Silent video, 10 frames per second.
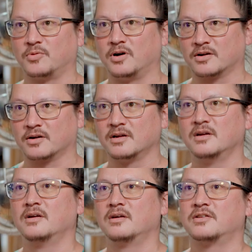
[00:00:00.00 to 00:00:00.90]
water,
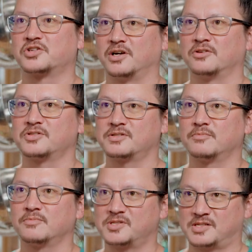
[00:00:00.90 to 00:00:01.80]
the shells
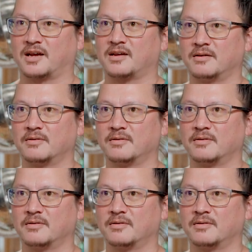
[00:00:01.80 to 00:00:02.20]
stick.